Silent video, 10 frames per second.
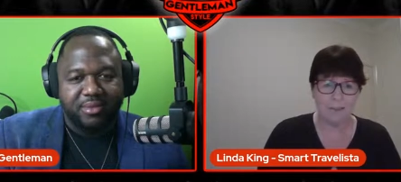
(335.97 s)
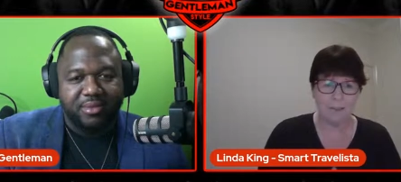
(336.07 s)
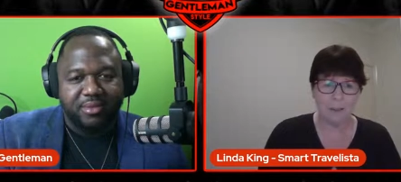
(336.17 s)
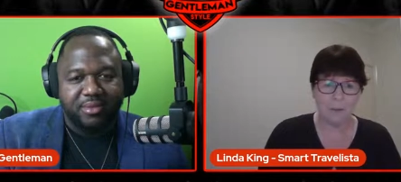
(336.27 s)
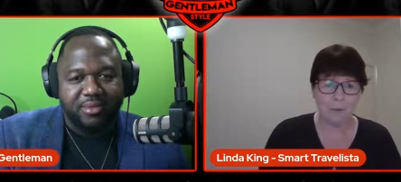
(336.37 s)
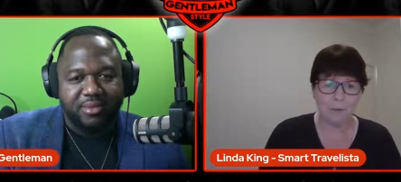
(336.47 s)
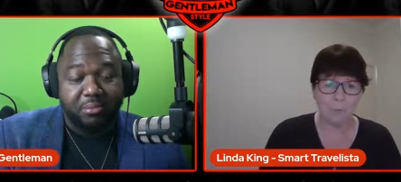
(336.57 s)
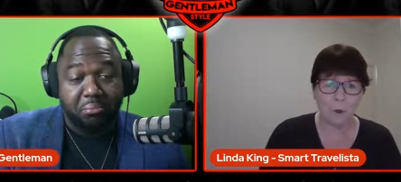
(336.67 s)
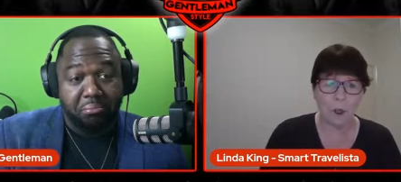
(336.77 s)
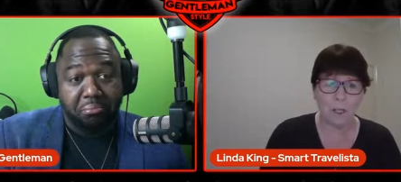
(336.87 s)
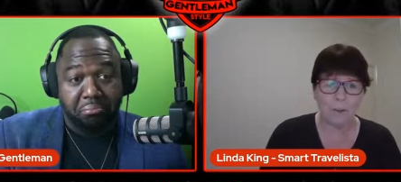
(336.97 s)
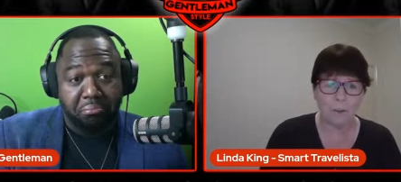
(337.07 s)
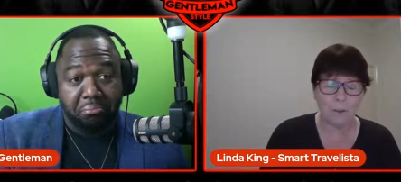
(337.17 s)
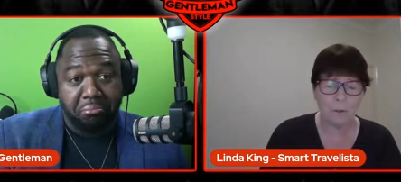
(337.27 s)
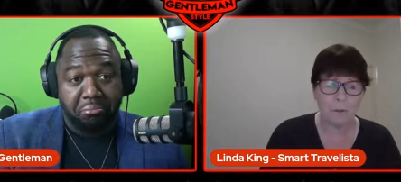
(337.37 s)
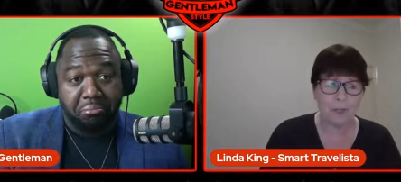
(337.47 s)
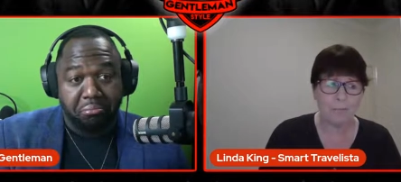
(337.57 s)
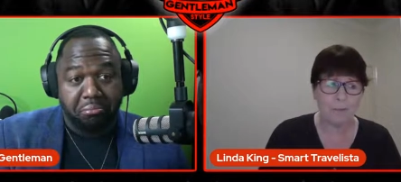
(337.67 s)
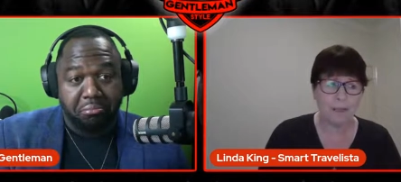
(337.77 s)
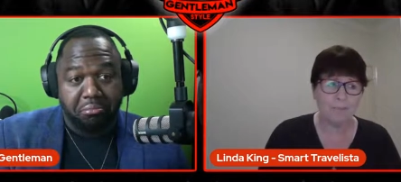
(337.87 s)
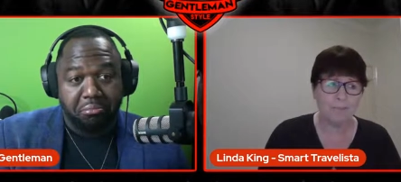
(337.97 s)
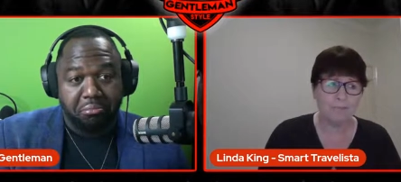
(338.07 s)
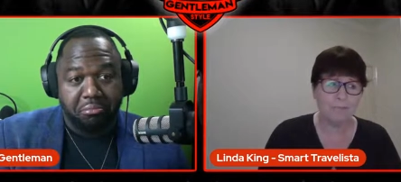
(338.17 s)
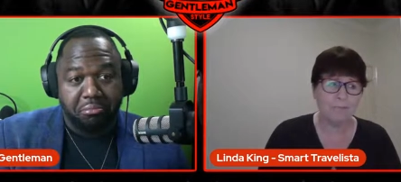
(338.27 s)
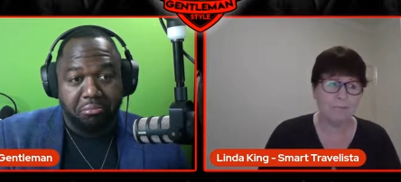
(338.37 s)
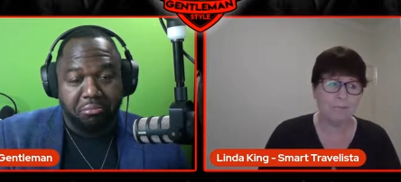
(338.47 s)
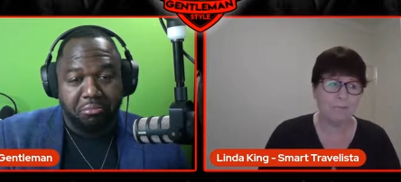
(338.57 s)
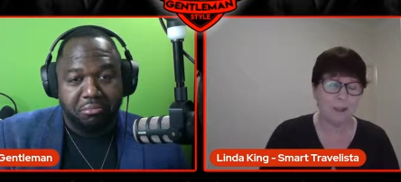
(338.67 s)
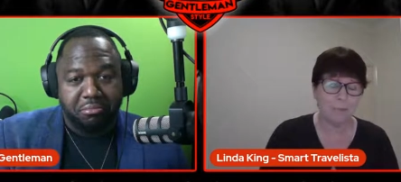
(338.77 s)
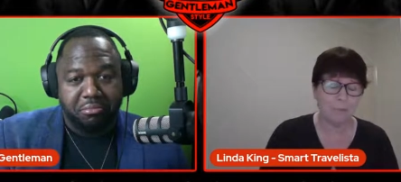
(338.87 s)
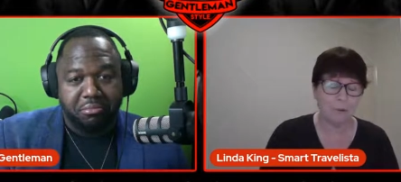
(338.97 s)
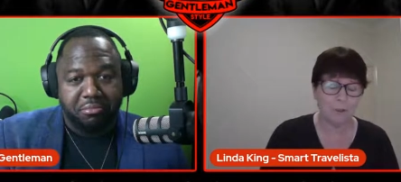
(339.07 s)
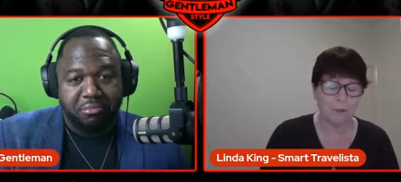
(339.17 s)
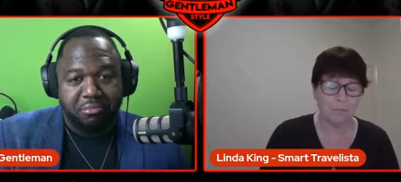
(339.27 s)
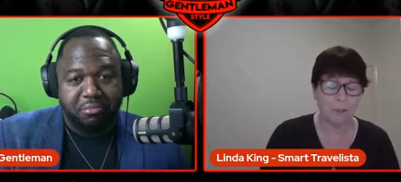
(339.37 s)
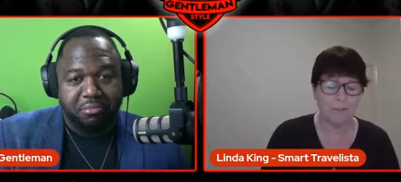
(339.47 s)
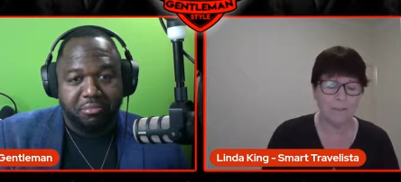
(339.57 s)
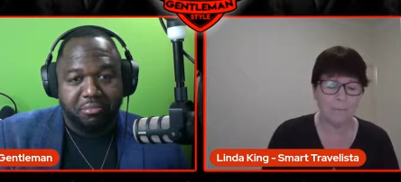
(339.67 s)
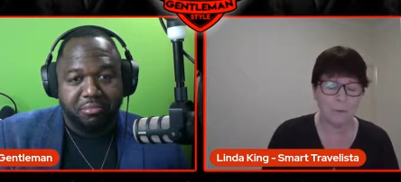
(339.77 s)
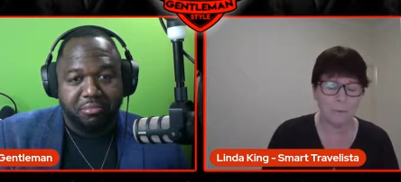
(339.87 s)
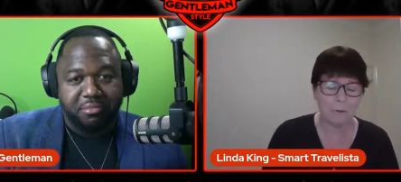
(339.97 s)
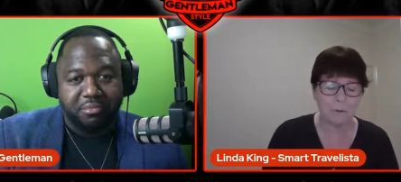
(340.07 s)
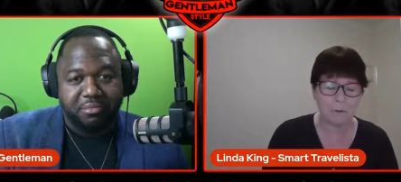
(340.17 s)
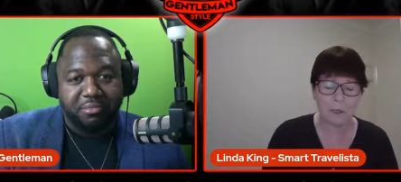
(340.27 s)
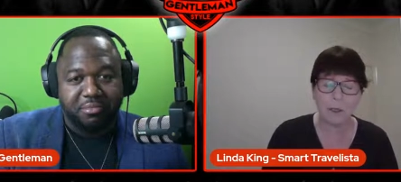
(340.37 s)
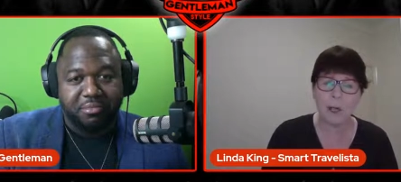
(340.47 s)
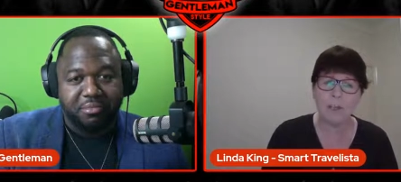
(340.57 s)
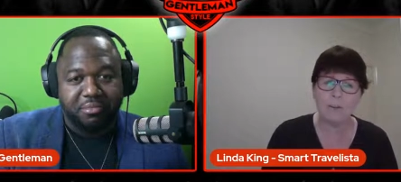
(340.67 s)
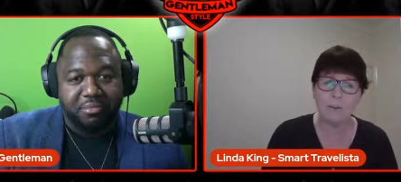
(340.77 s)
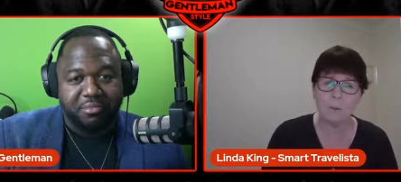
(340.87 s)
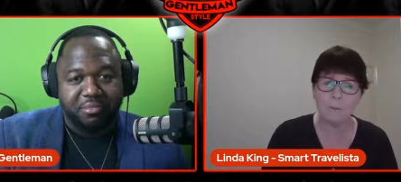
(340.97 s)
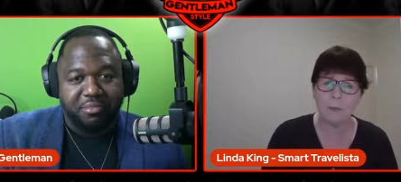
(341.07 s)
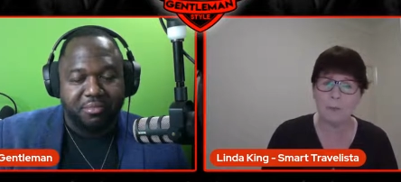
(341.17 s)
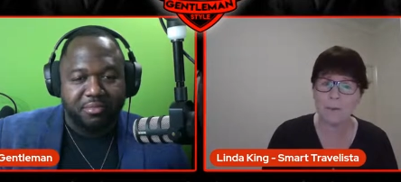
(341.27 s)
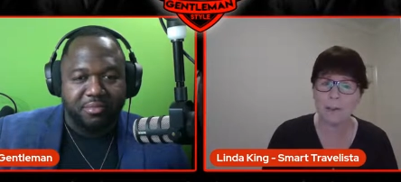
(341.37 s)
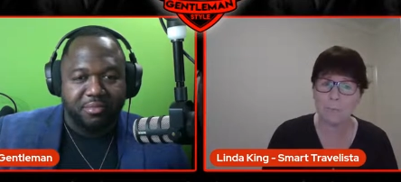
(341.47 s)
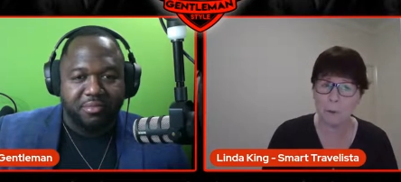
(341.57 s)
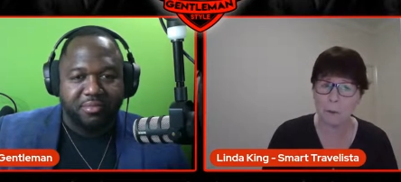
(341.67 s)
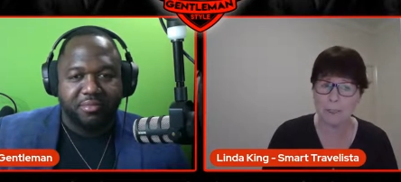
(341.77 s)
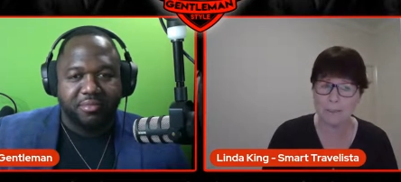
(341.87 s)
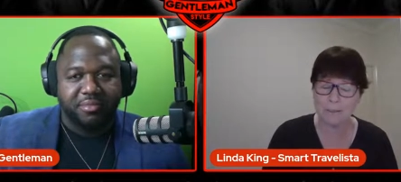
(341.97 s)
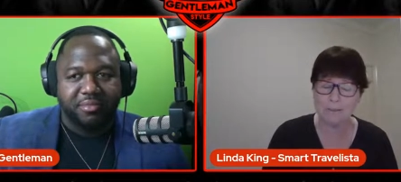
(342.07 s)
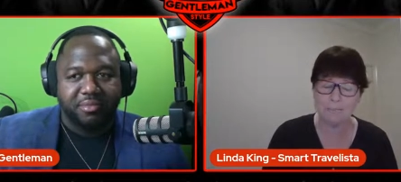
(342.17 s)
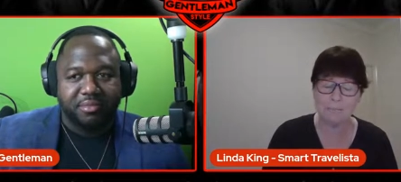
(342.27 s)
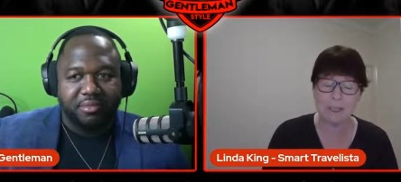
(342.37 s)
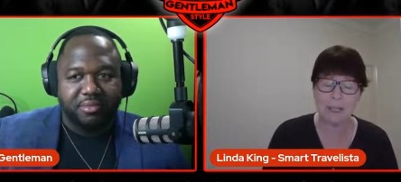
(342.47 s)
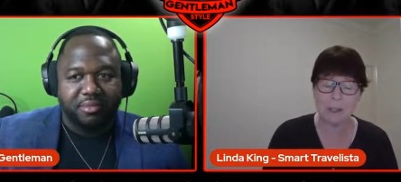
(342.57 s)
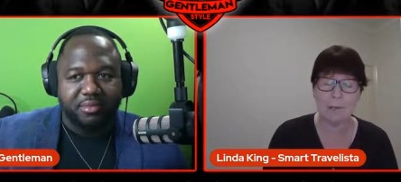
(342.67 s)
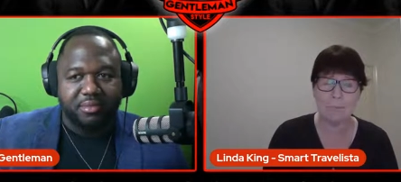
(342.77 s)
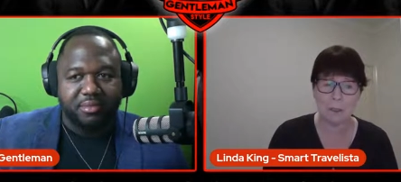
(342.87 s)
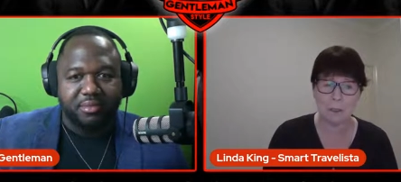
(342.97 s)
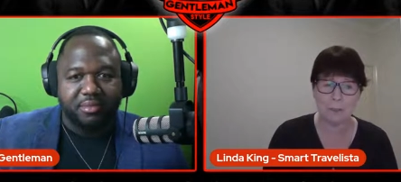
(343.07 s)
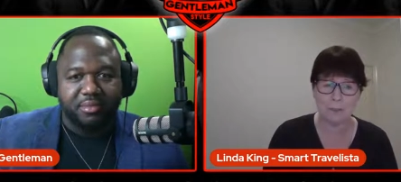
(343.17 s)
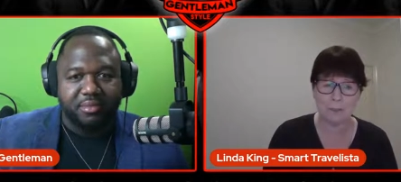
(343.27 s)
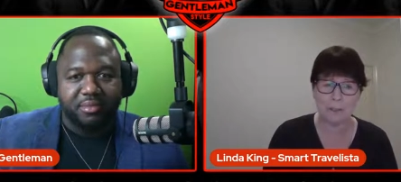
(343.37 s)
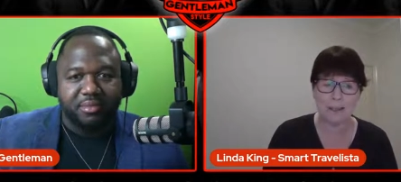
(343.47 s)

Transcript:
Speaker 1: So what I do, um, and um, you can read this in my books as well, I do all my travel on points, so airline miles.